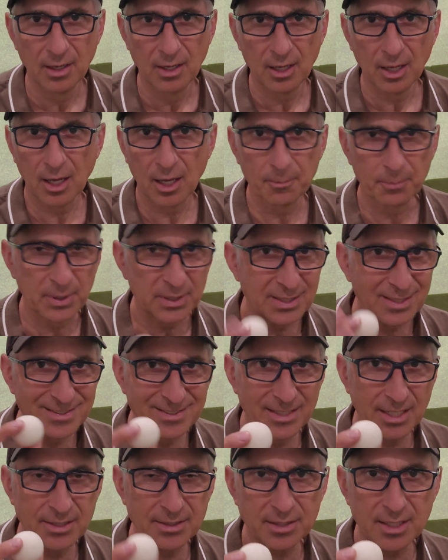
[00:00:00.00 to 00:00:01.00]
But the
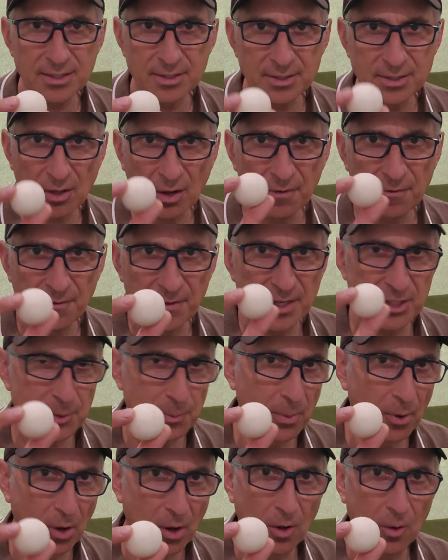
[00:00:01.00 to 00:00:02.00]
distance of this
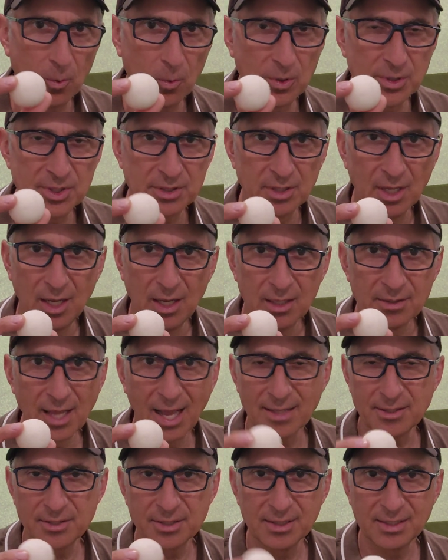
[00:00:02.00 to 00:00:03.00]
ball was
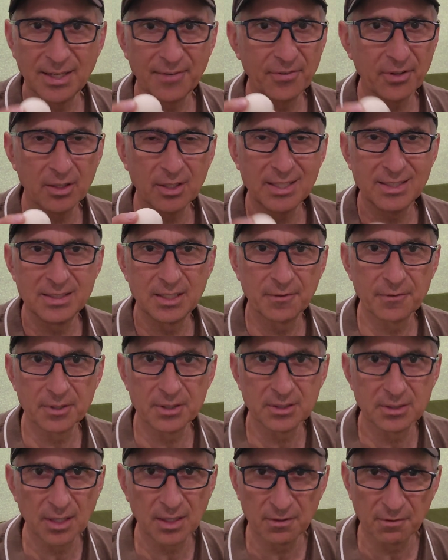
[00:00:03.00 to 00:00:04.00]
not significantly
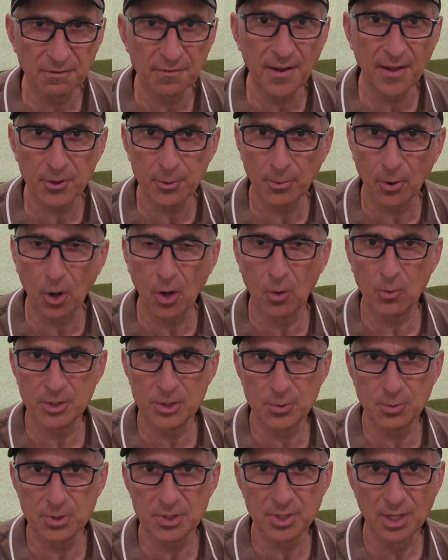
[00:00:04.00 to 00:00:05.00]
different than the feather ball,
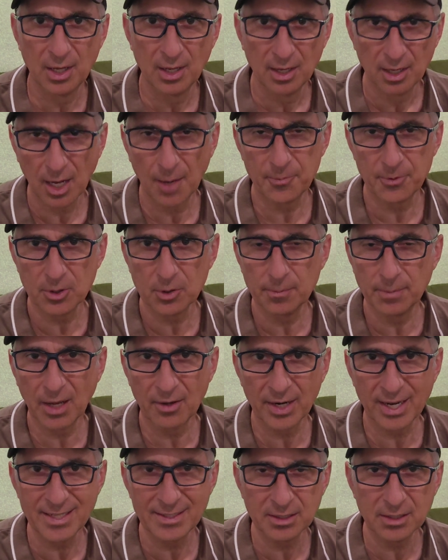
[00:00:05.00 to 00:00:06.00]
which was up to
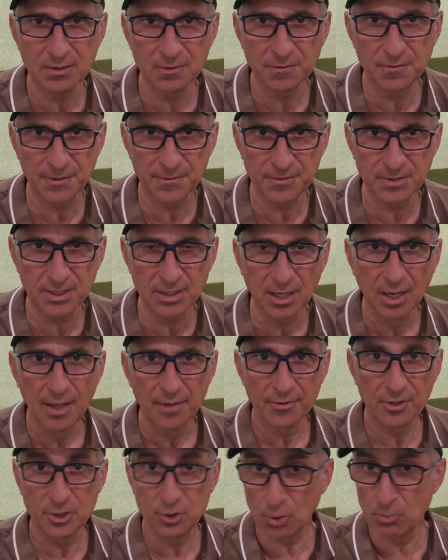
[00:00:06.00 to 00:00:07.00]
about 1850.
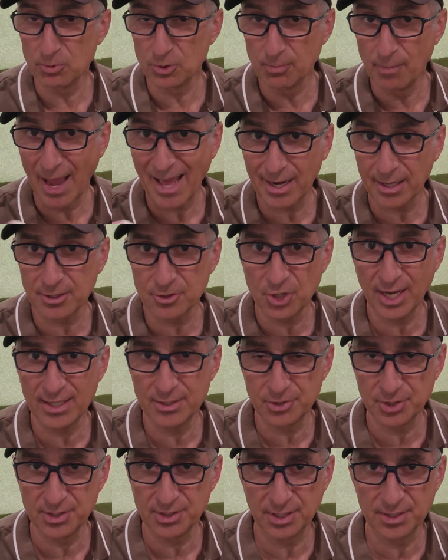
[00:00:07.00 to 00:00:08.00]
The dramatic
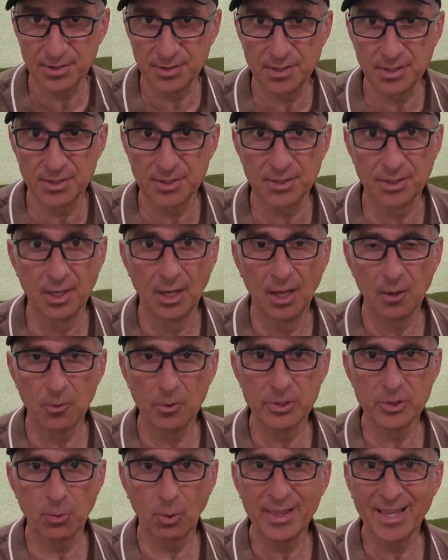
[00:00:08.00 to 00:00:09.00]
change in distance
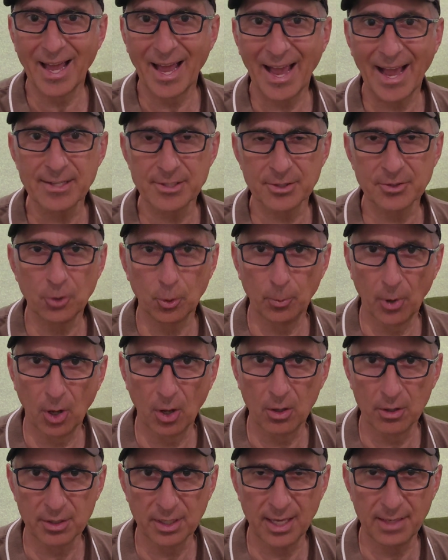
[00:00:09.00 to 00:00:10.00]
was when the Haskell
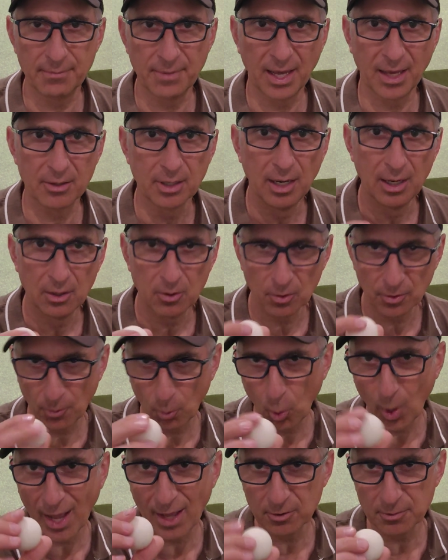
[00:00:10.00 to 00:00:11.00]
ball came out, or the
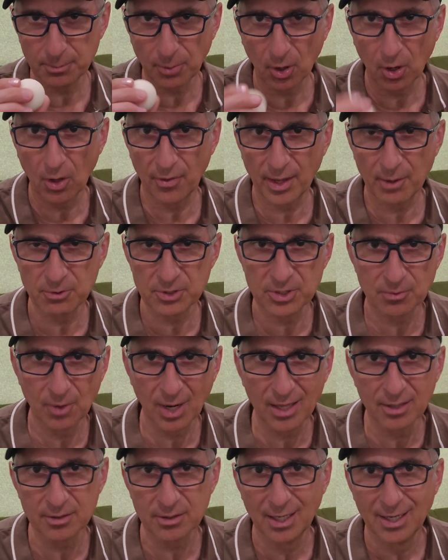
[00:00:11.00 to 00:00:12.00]
wound ball. That was
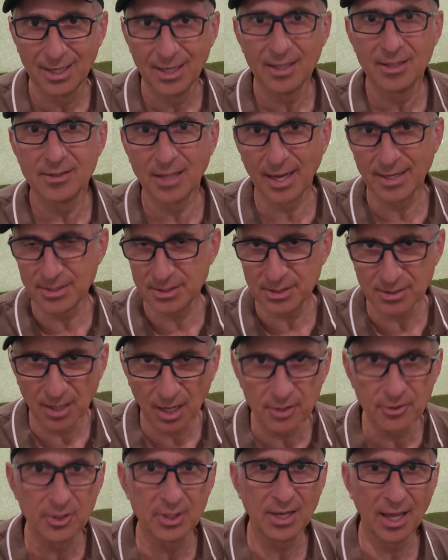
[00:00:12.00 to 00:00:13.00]
around
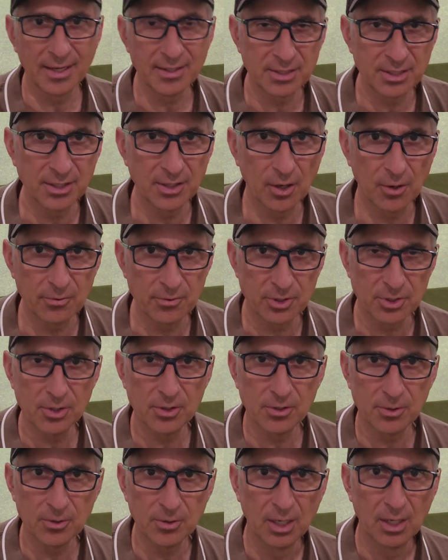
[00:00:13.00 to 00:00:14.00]
1900,
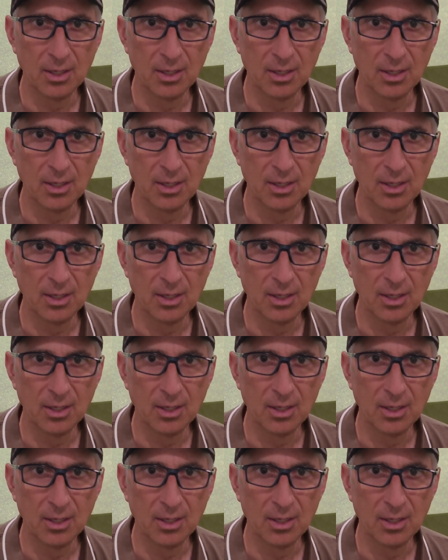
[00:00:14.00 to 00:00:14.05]
1902.